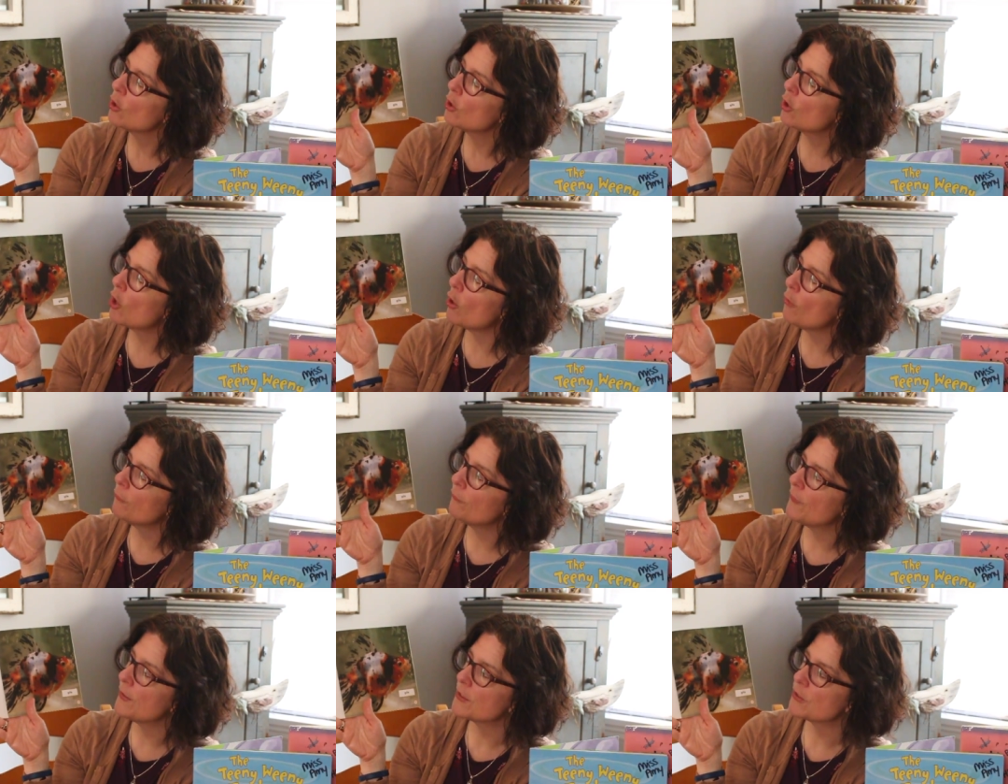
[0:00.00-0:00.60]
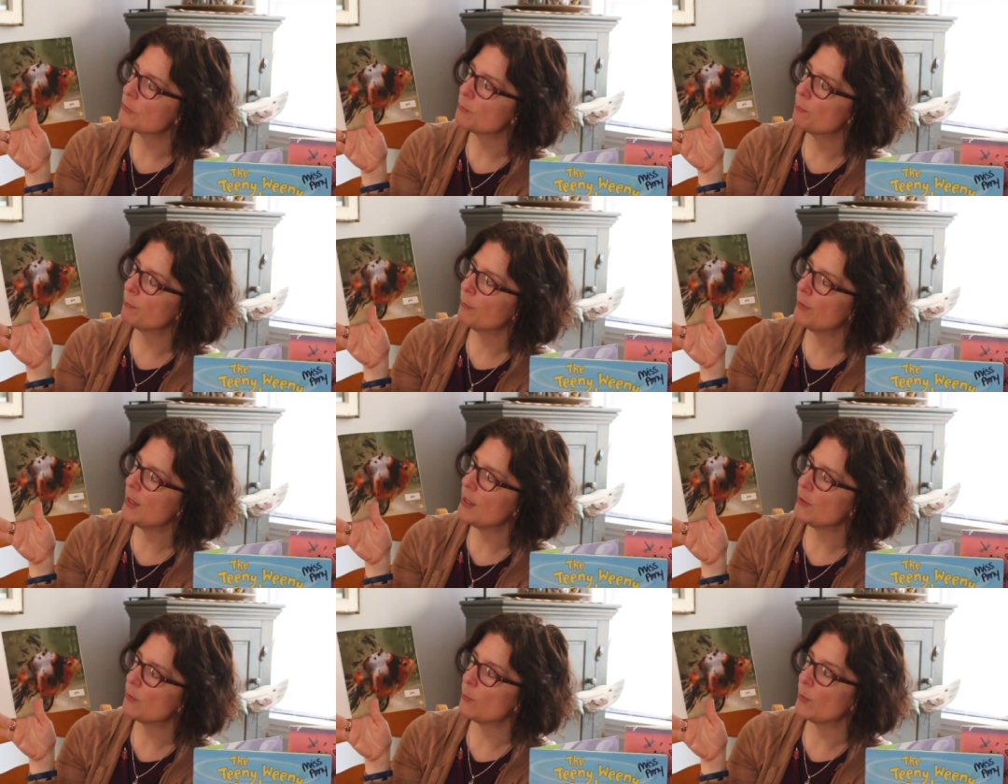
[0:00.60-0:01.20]
Goldfish
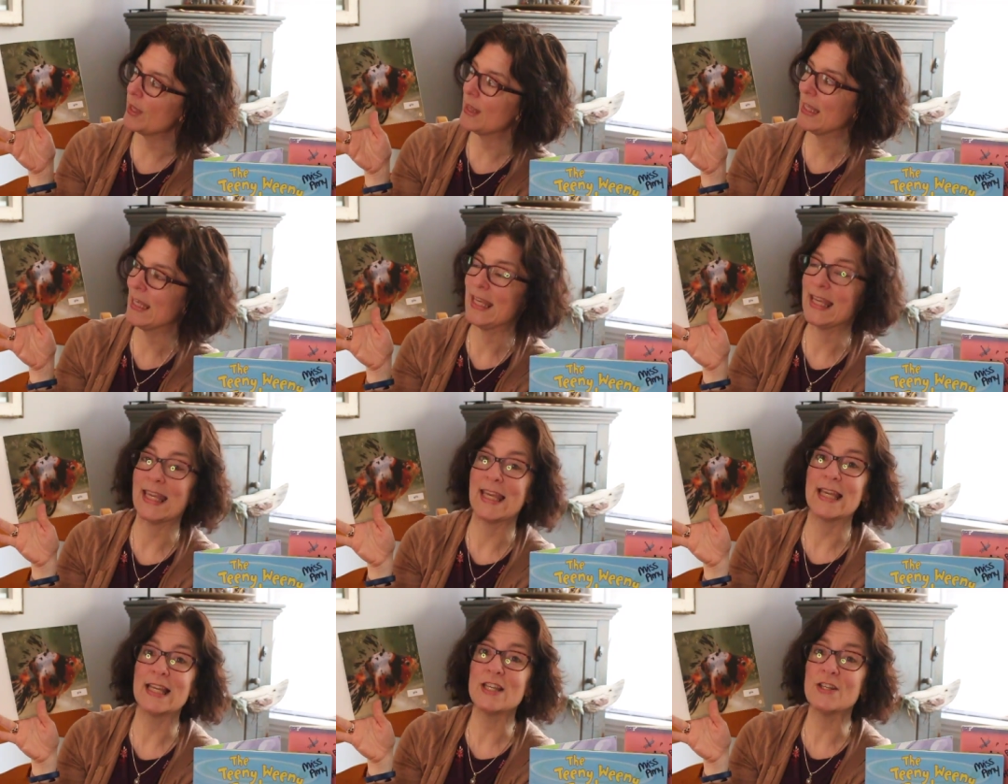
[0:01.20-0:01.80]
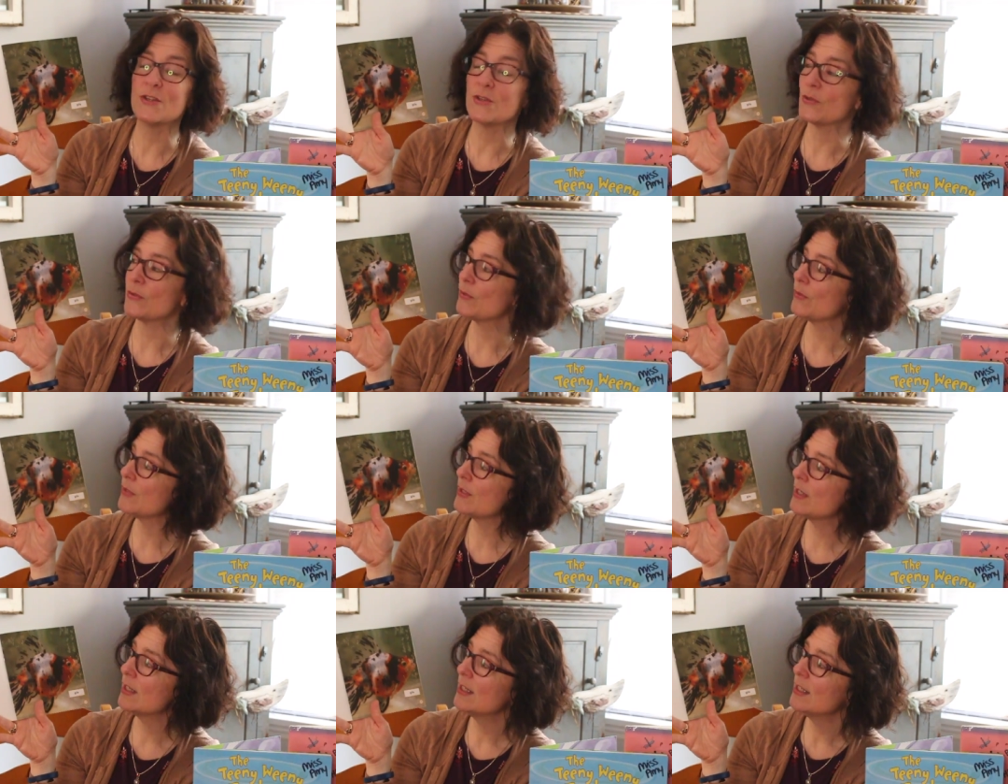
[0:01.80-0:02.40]
breathe with
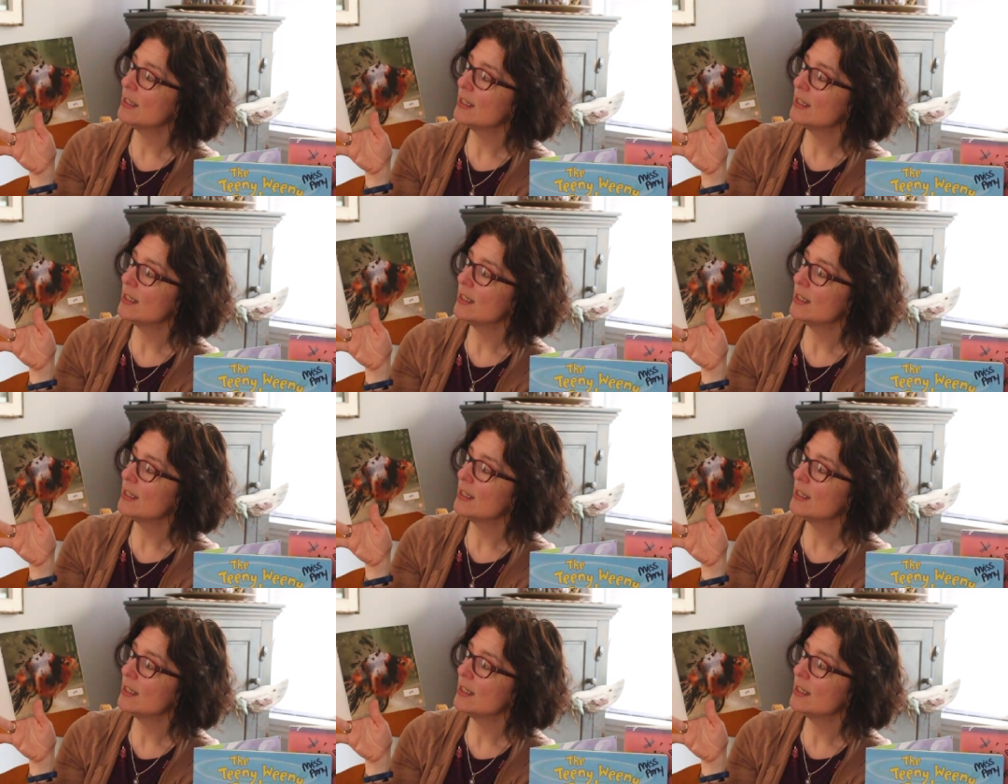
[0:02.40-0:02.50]
gills.